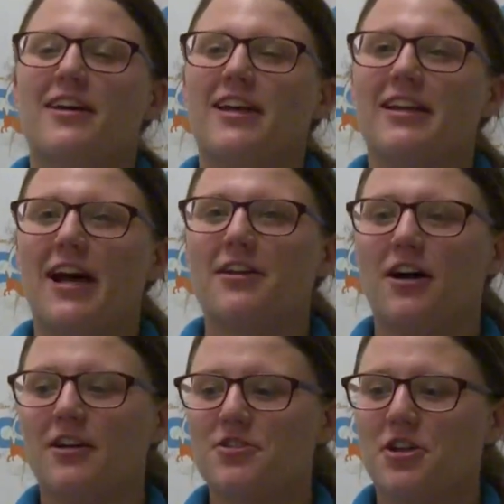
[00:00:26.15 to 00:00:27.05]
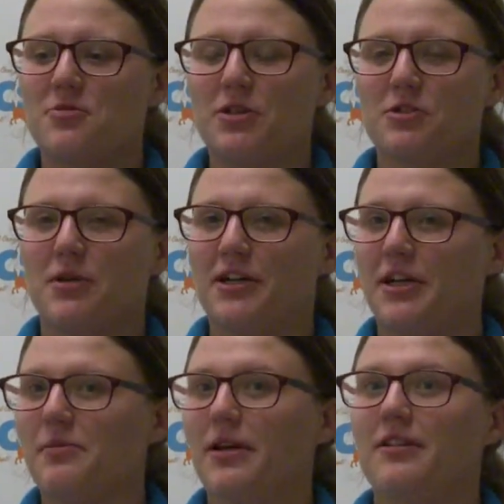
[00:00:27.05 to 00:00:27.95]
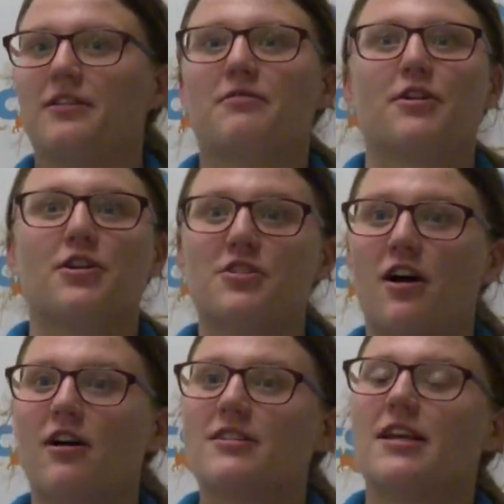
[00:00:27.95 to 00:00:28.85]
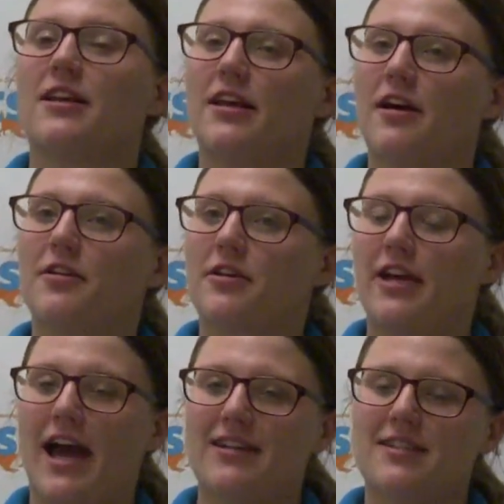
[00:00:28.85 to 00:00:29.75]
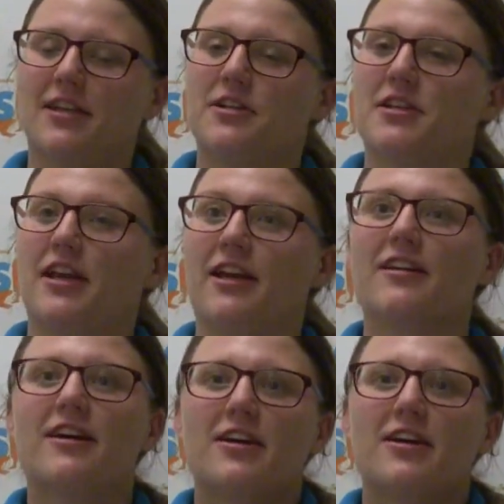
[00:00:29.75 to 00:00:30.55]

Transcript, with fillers: getting that non-judgmental party, but for the dogs and the other cats here to get